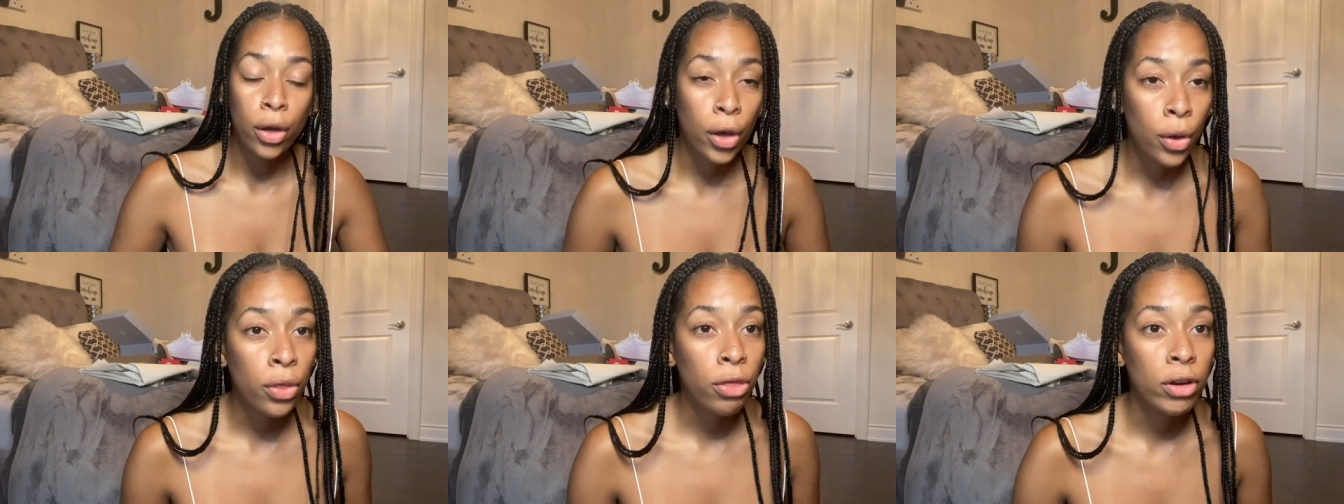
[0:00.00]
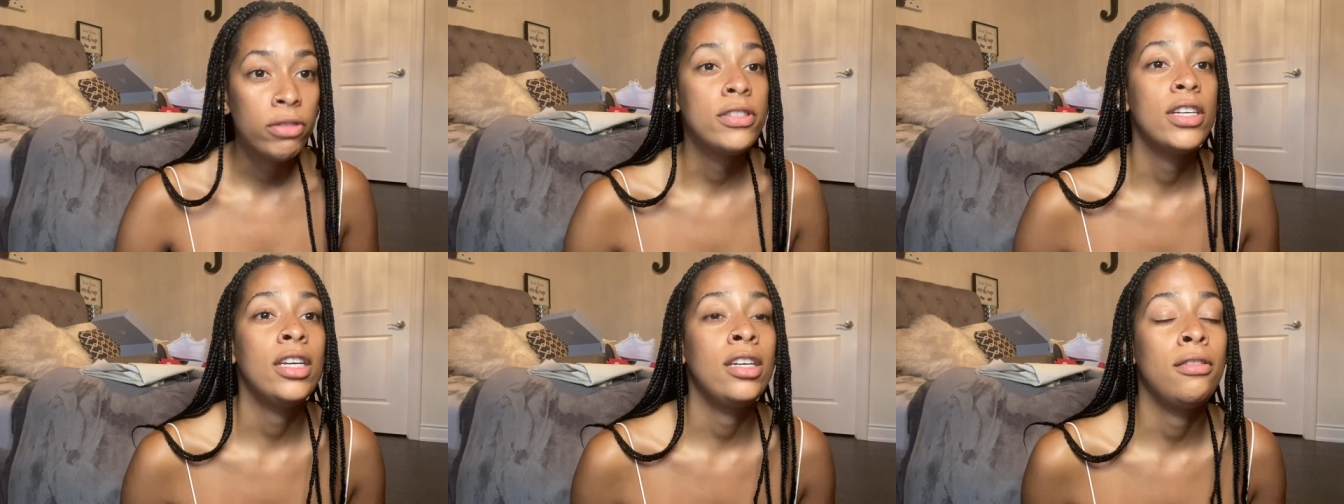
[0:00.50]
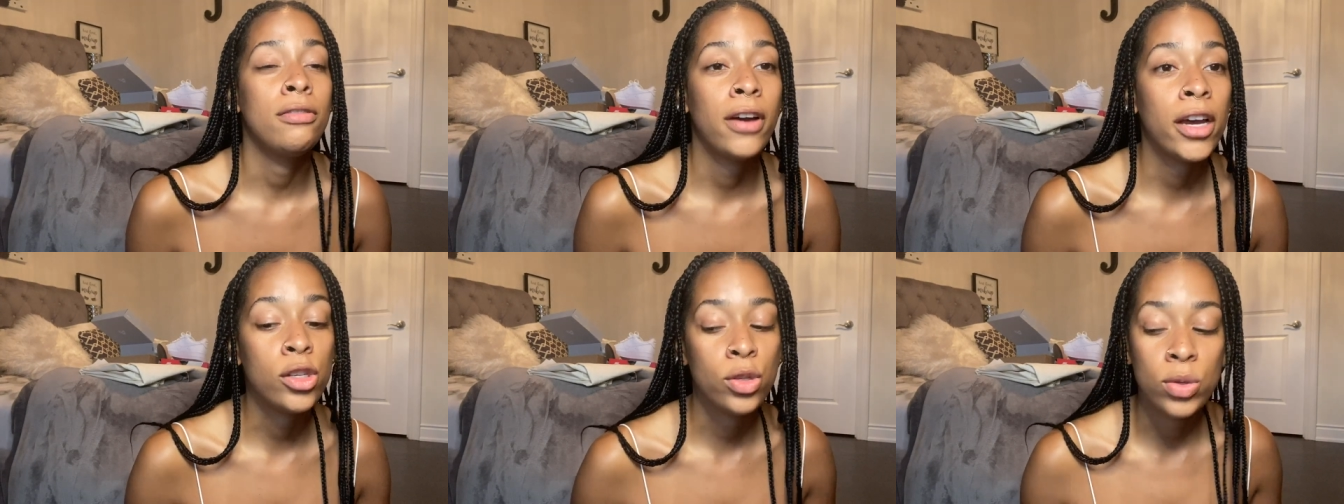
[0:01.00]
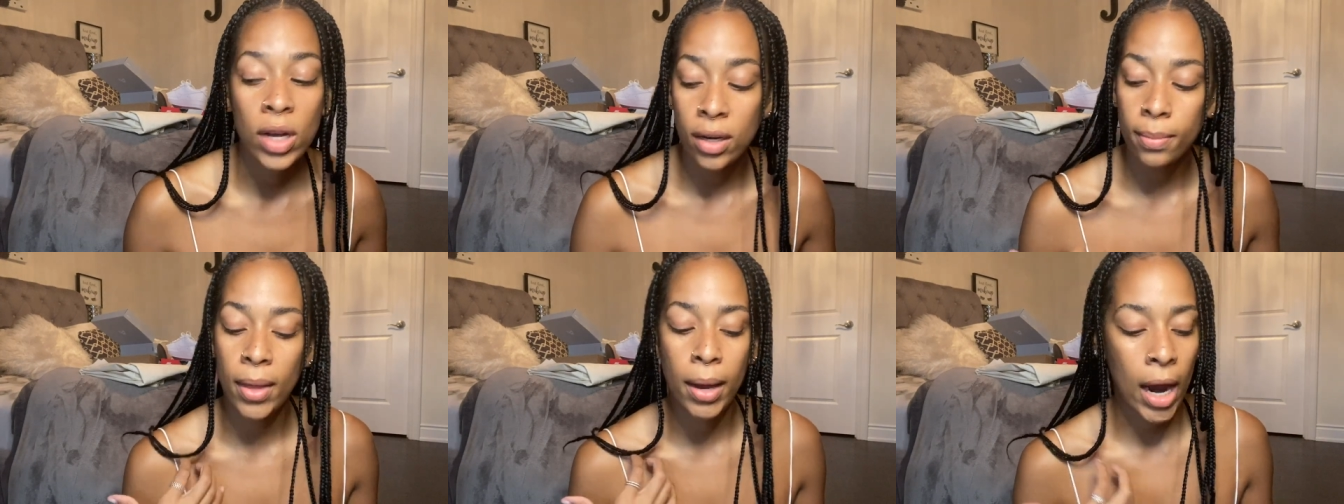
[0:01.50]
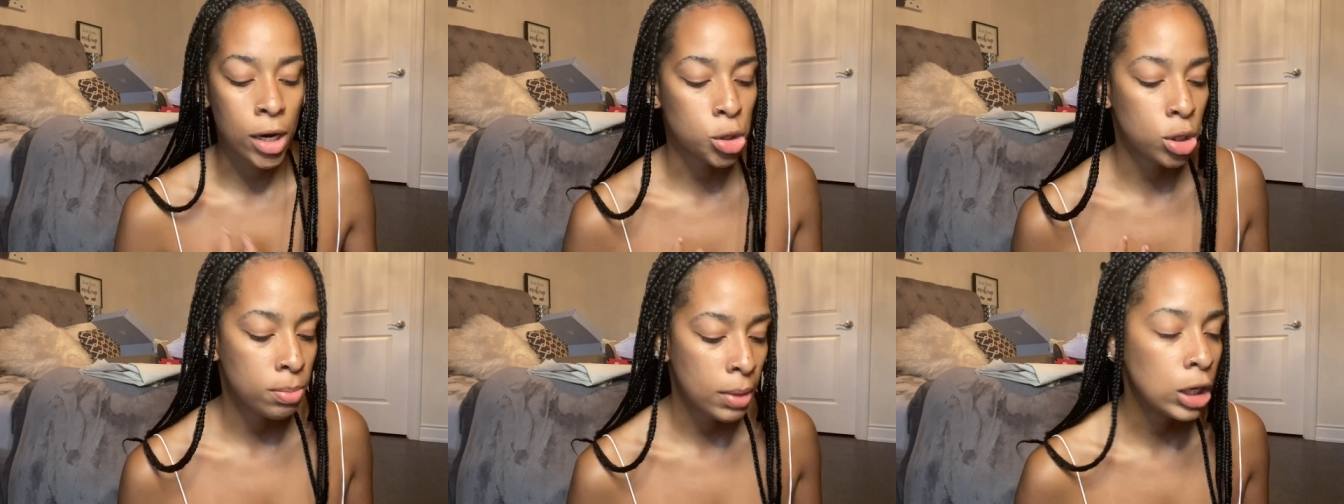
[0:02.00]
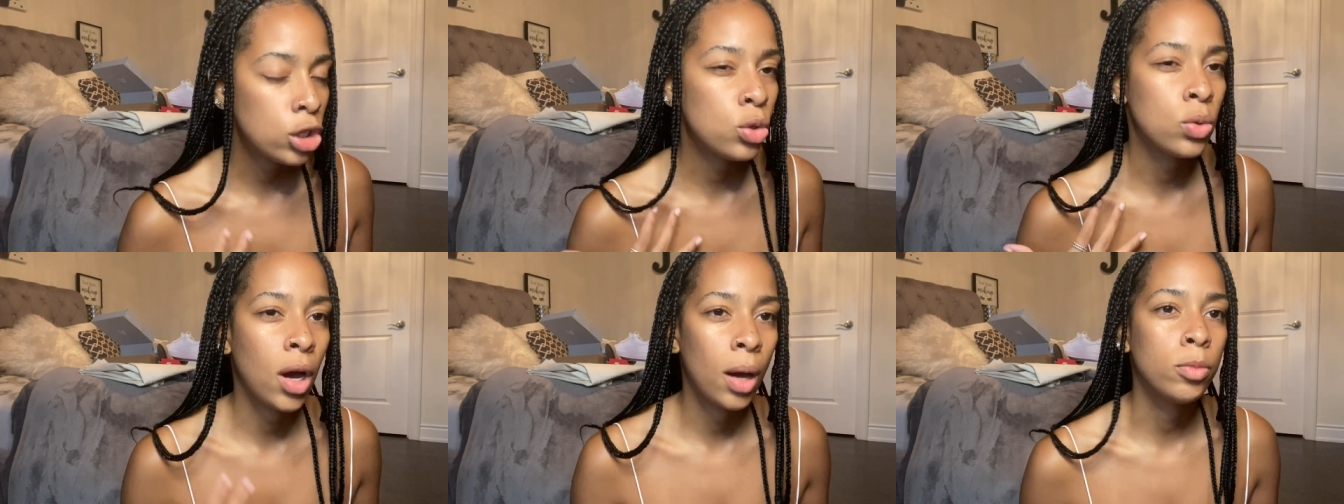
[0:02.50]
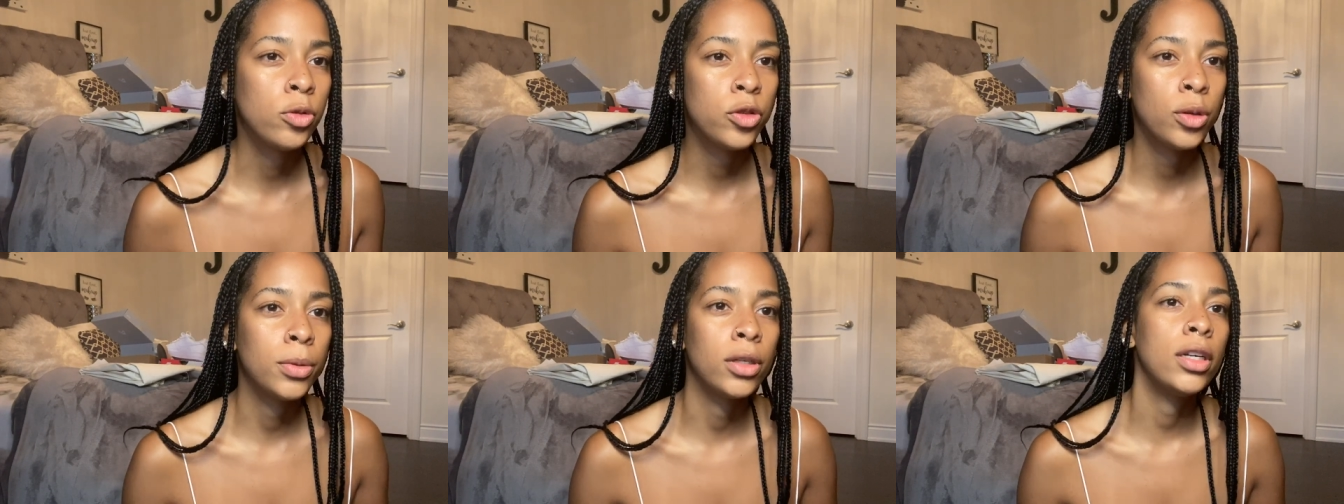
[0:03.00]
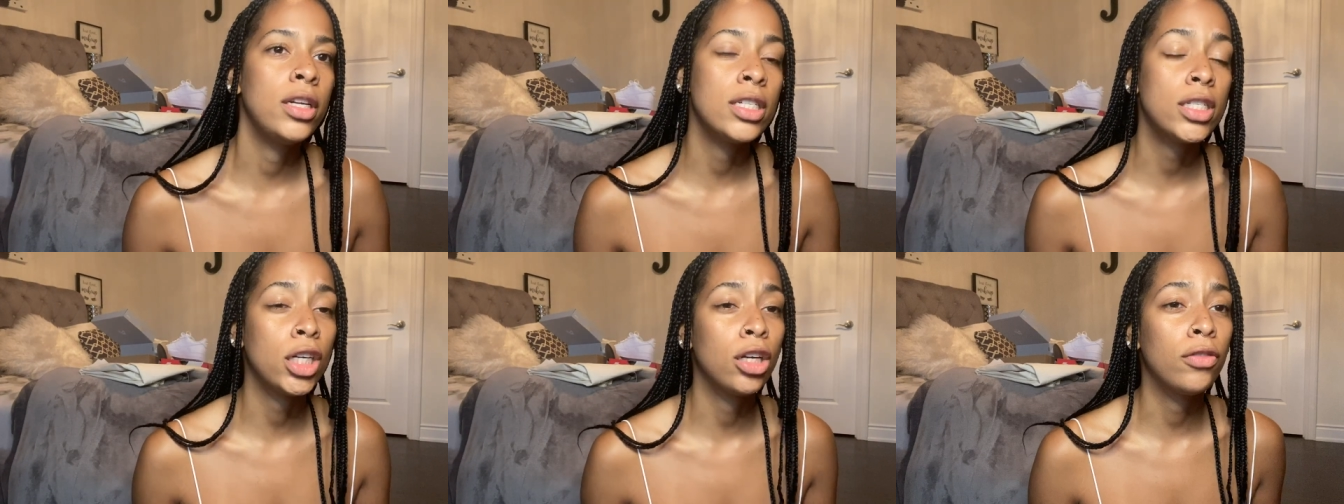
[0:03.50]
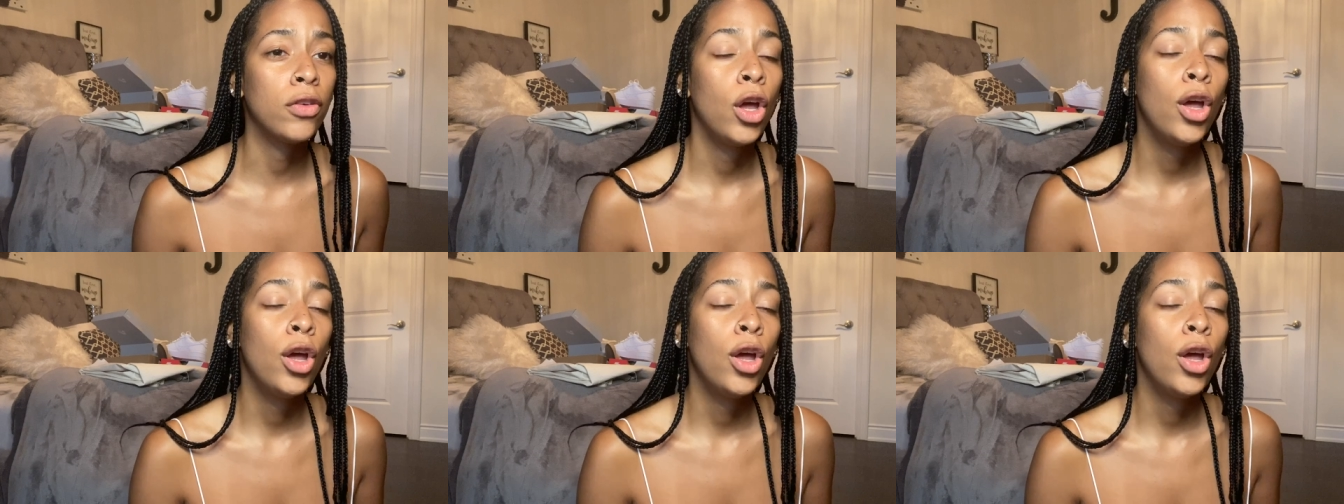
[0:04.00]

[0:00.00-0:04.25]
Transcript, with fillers: Go thrifting and find you denim that actually makes you comfortable instead of